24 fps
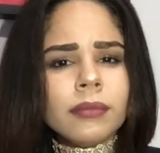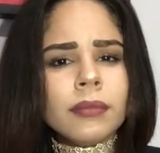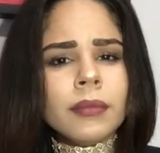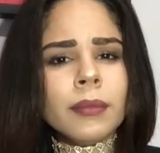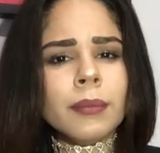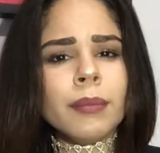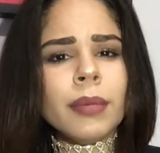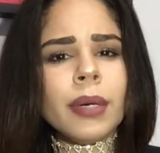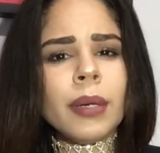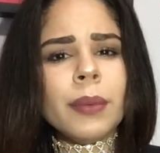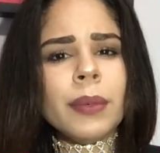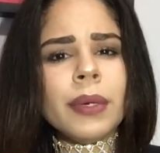
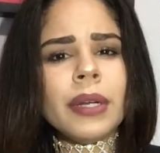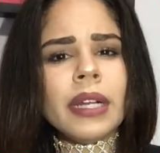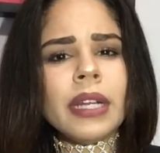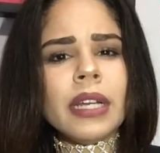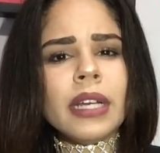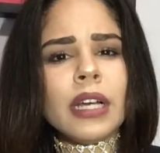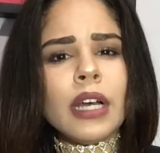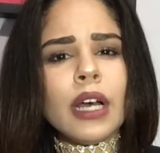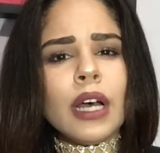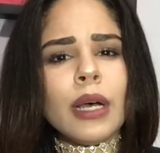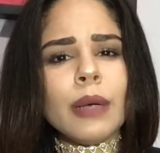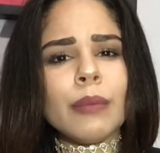but when it
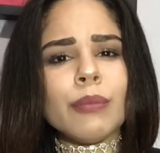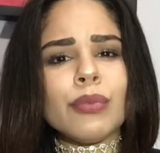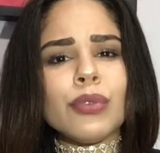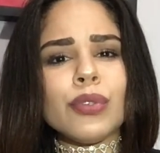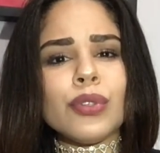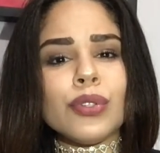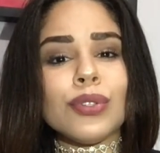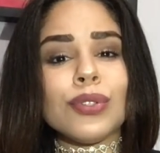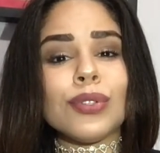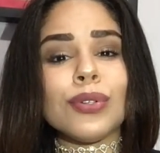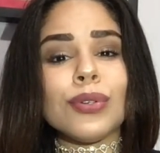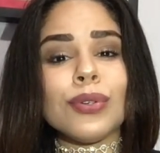
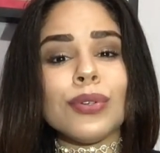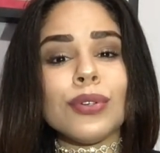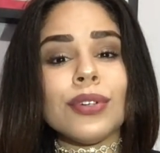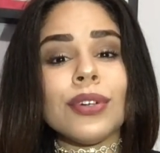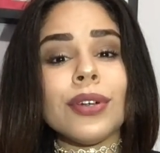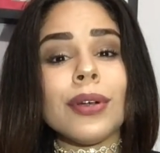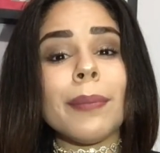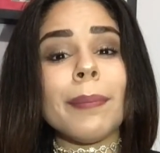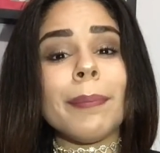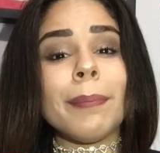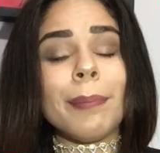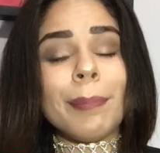comes to
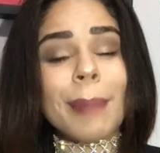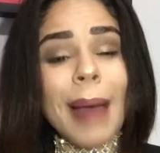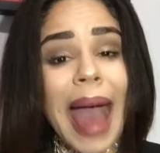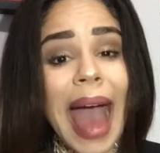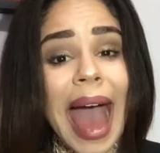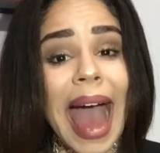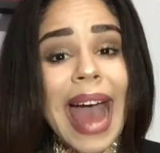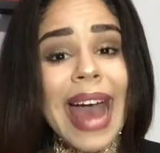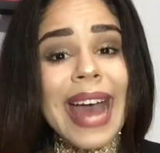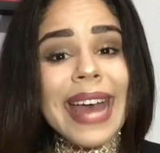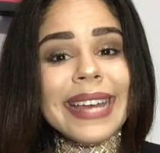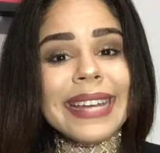your
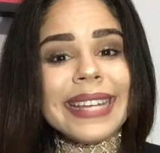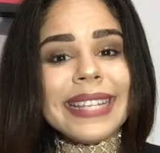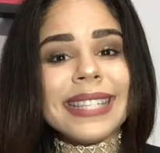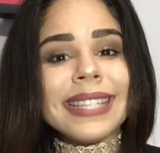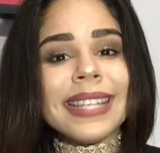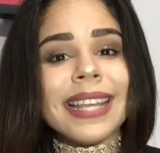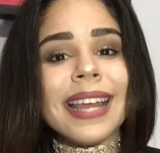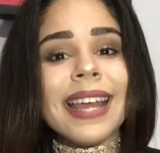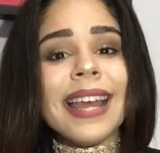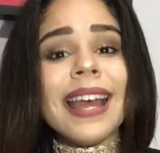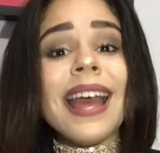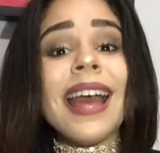
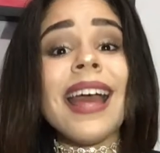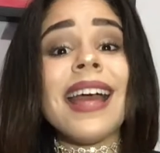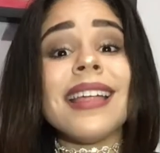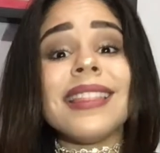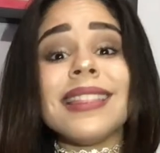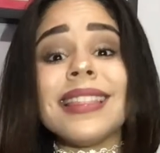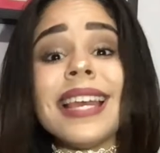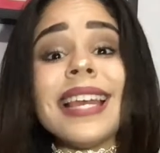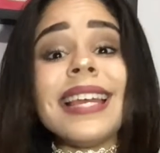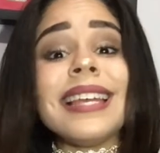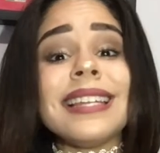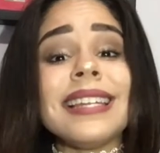bags,
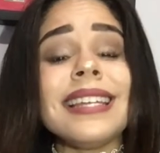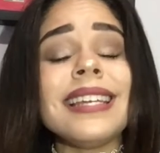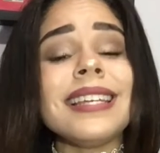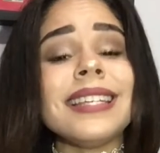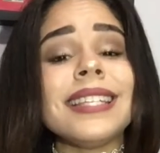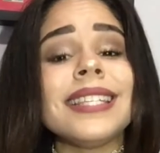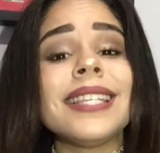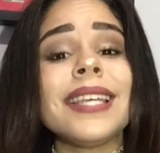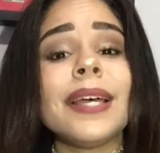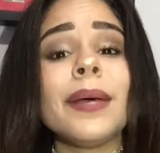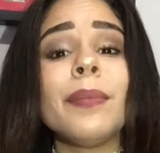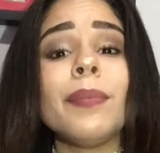they
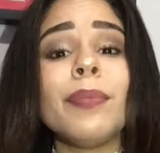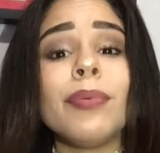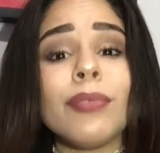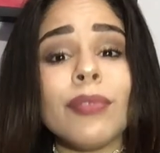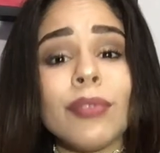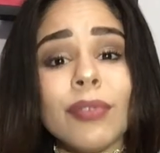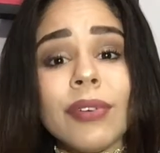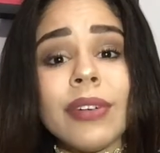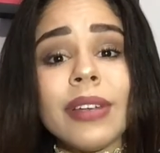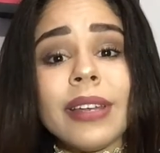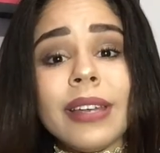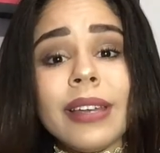need to
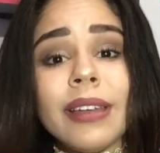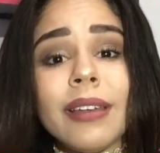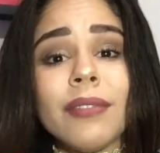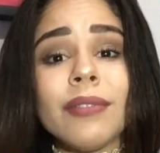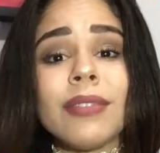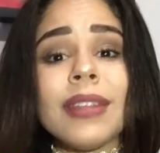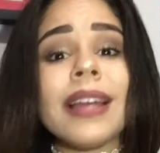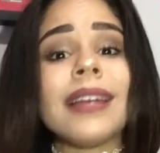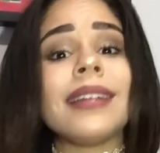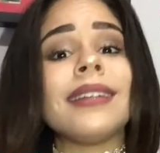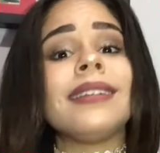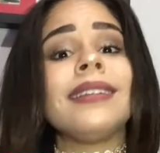breathe.
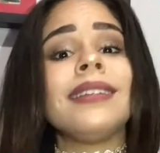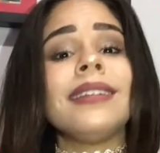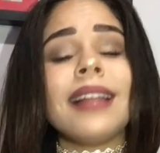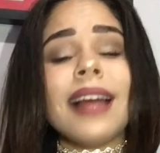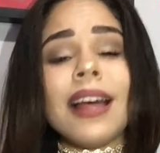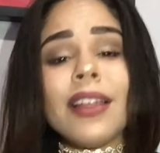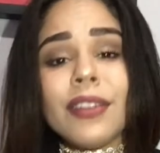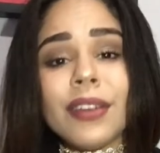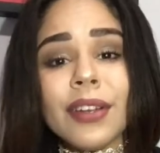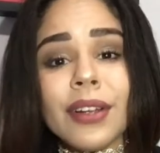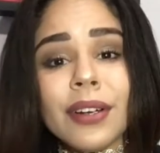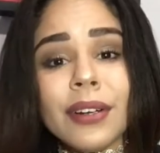That
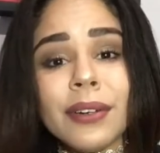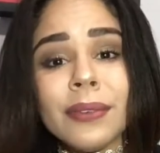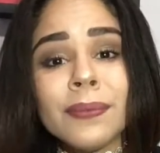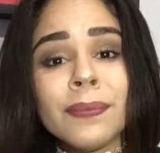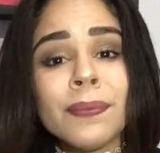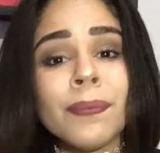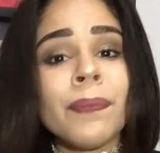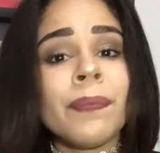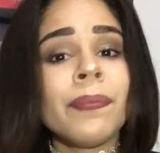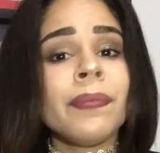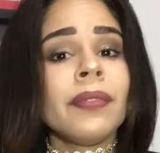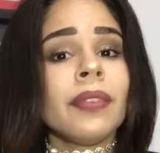leather,
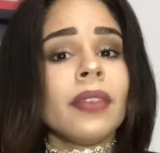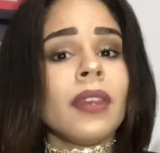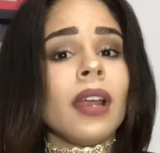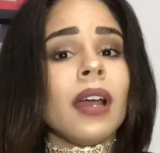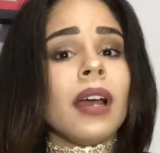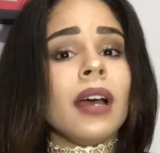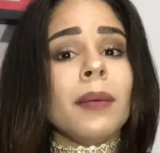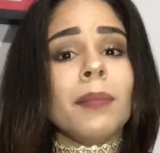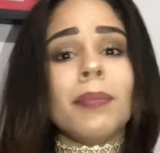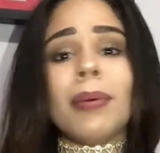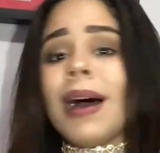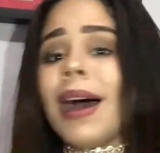
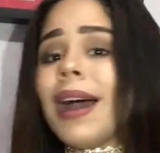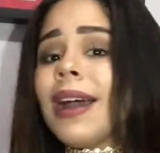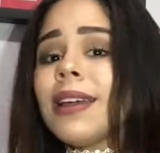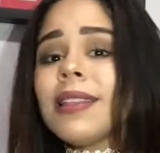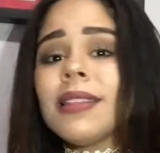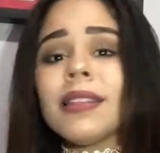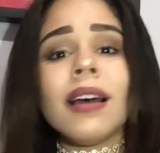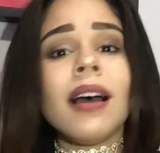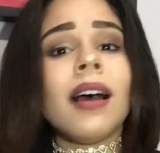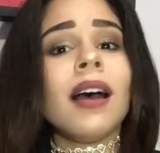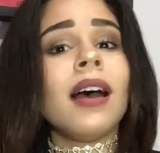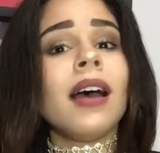
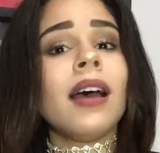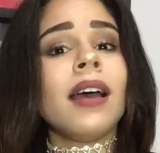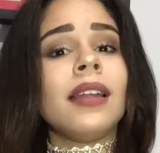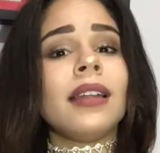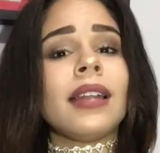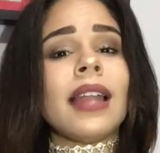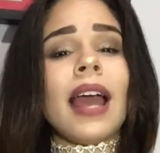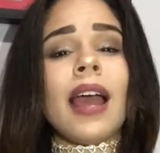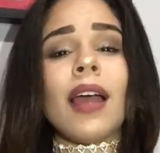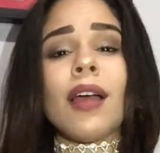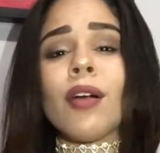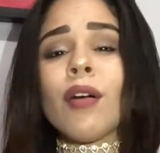
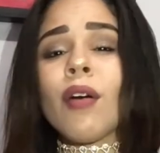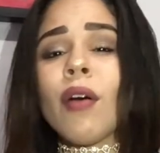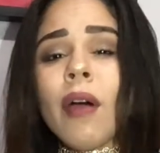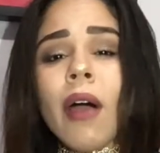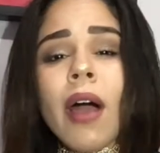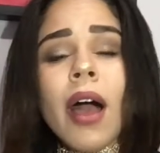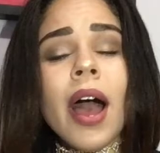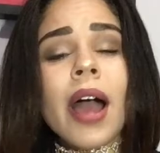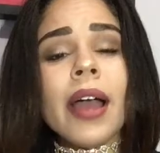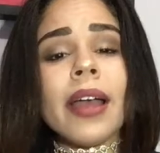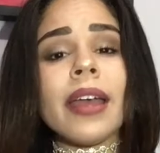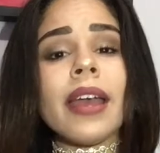python, that
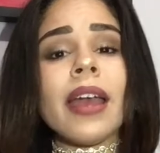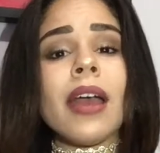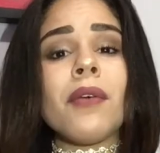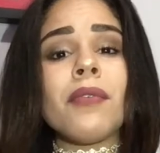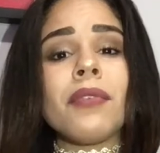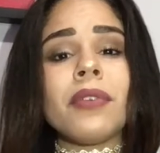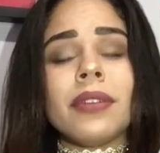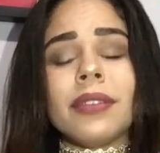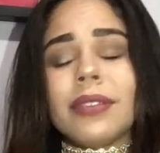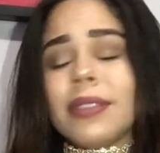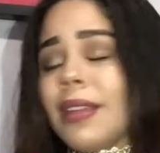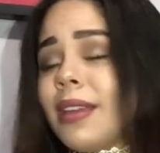croc,
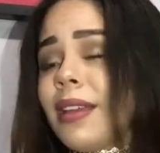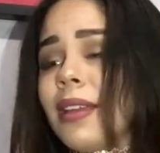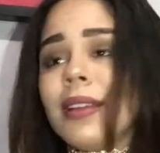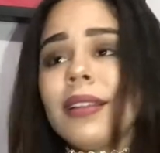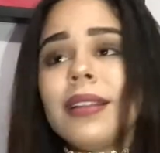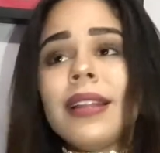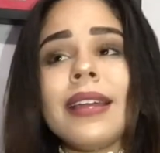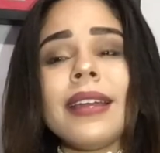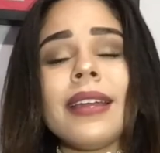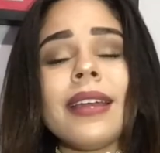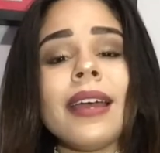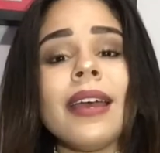
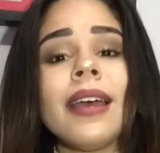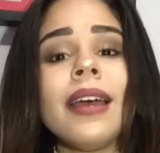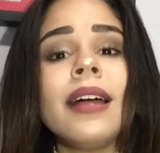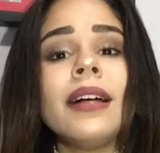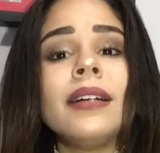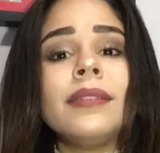everything, like